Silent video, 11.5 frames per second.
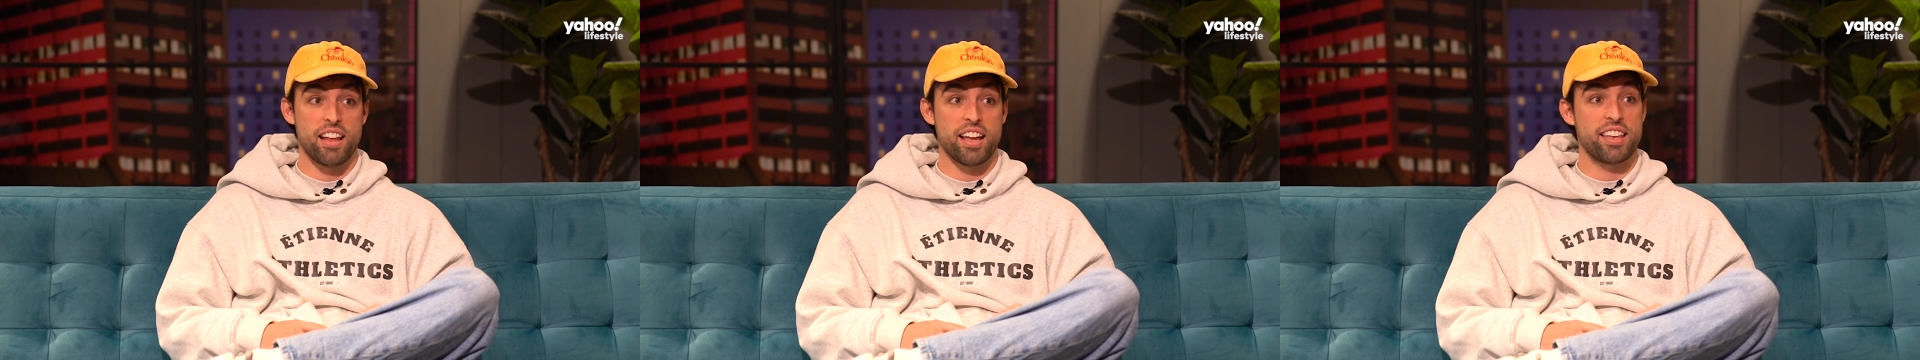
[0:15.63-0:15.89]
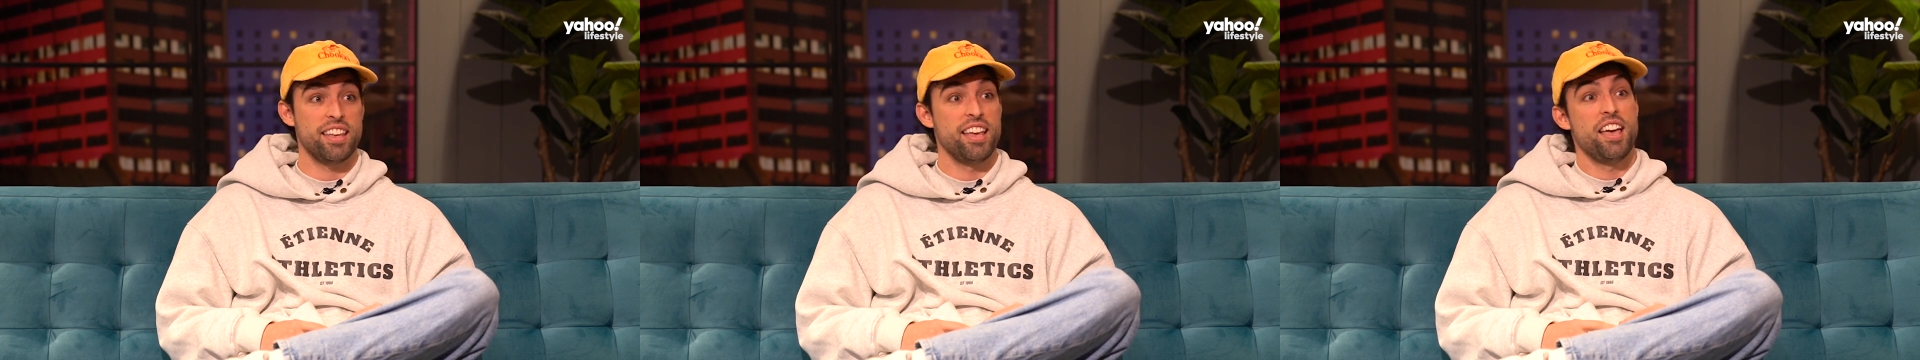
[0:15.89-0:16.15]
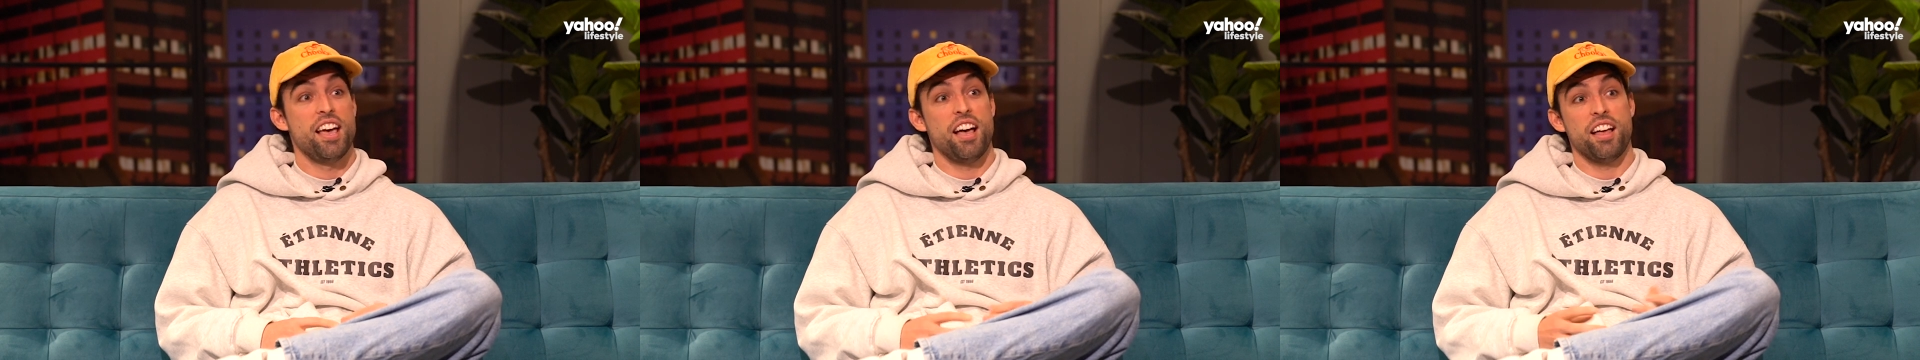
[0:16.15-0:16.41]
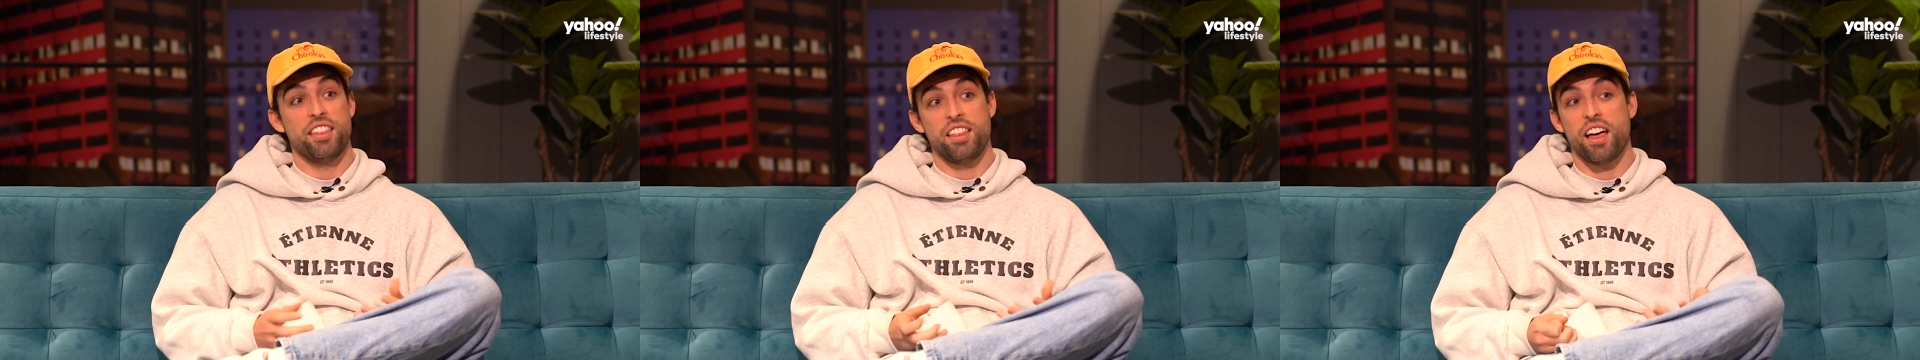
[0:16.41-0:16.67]
Like,
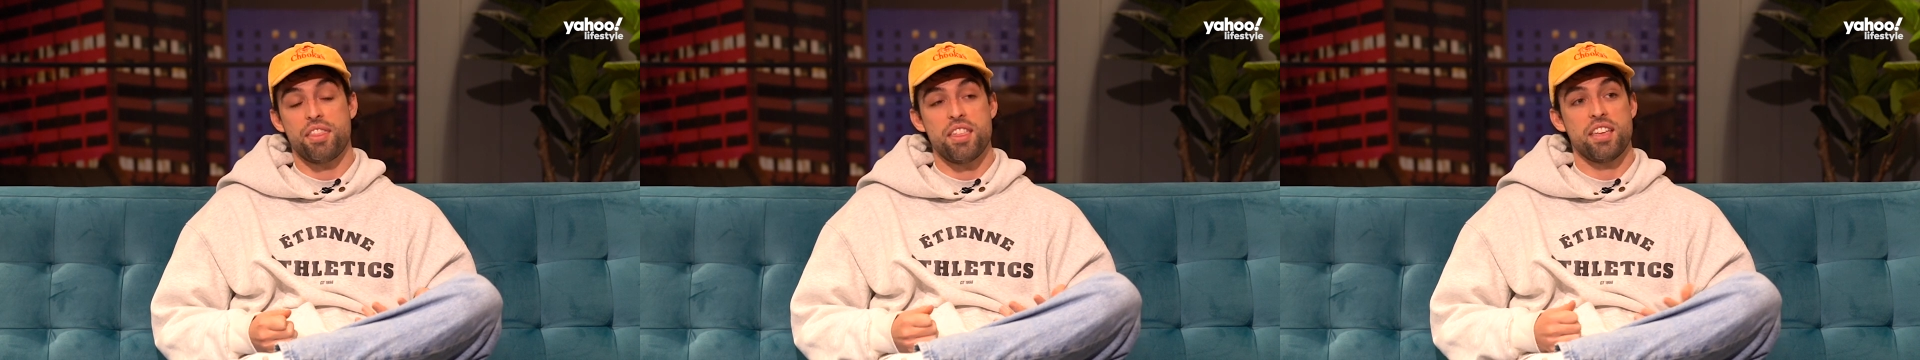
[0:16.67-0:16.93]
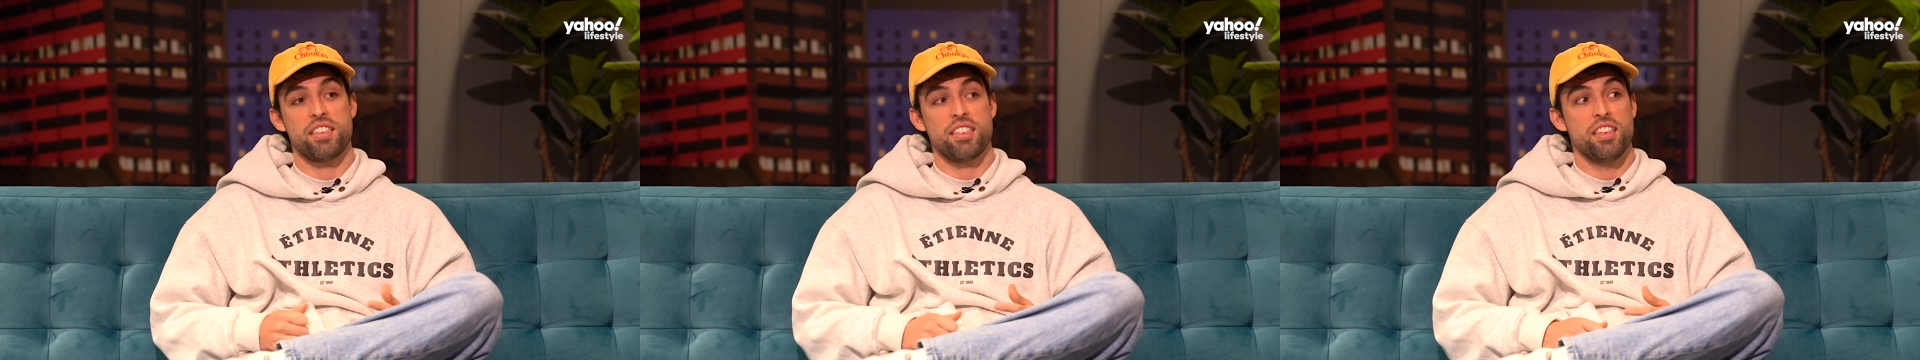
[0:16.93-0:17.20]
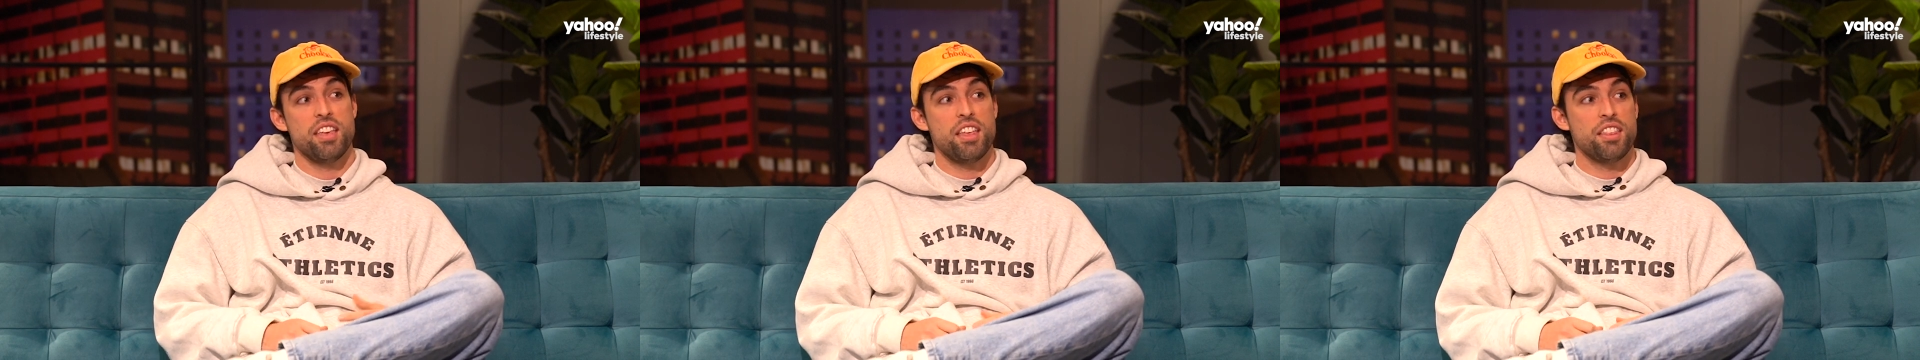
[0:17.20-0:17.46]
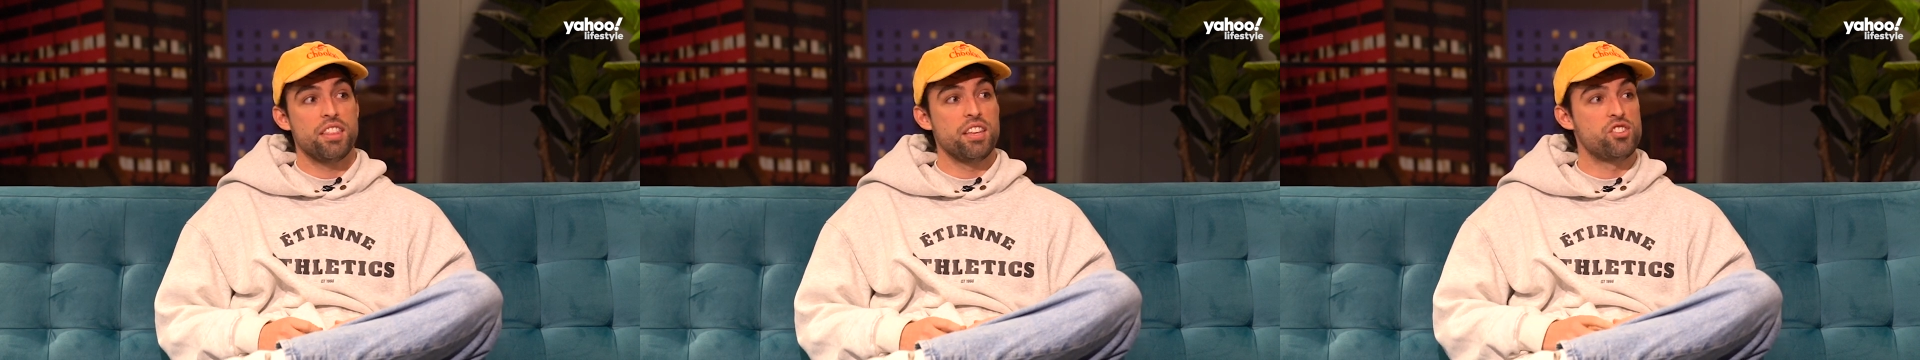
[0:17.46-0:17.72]
uh, I think
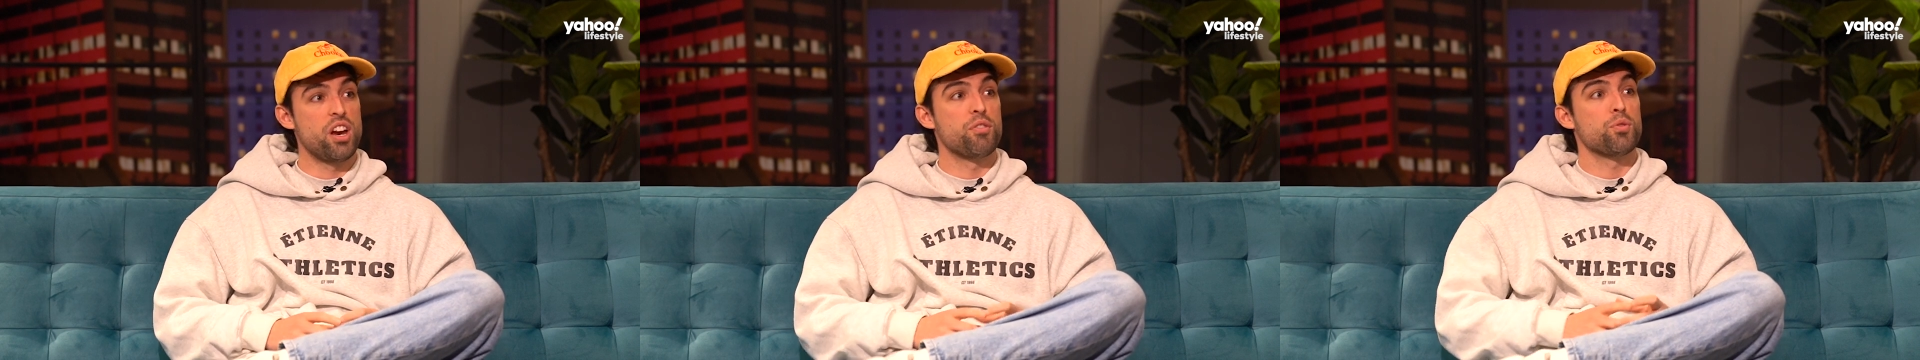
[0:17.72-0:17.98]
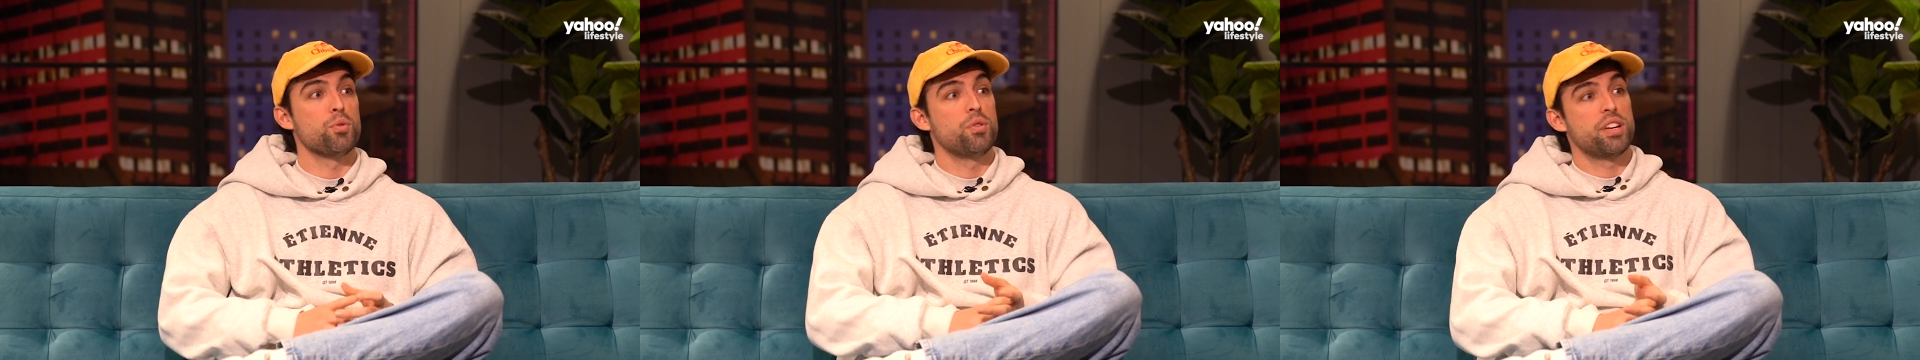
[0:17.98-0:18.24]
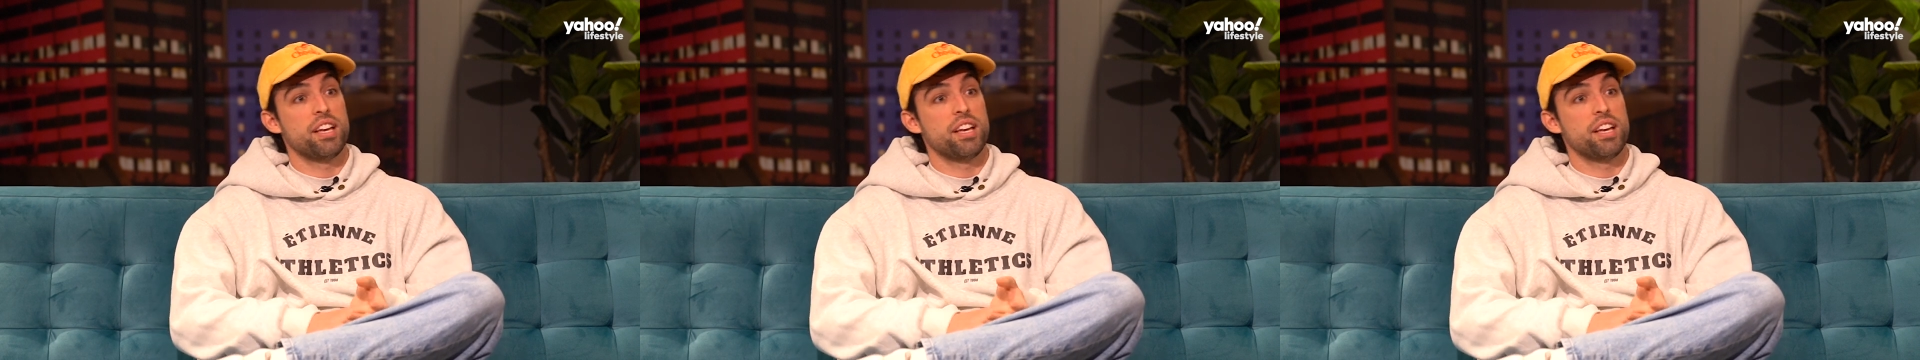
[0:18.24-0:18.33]
the general